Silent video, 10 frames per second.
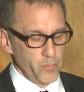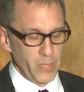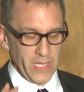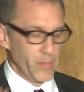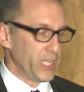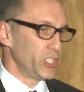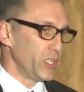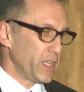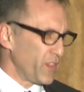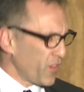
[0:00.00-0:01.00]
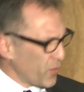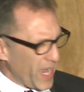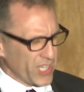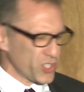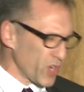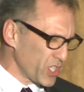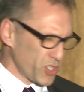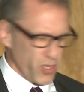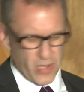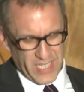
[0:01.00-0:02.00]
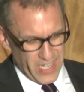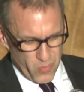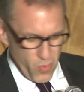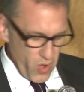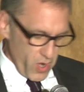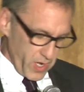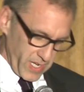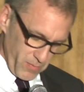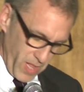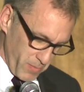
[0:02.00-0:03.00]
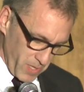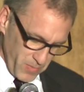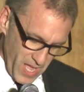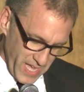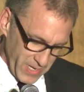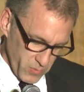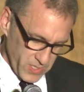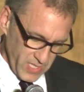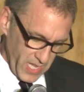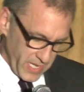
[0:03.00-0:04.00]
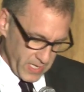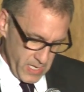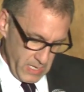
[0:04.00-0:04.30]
being mentioned, and the three-act structure, and did it work, and blah, blah, blah, and it was like,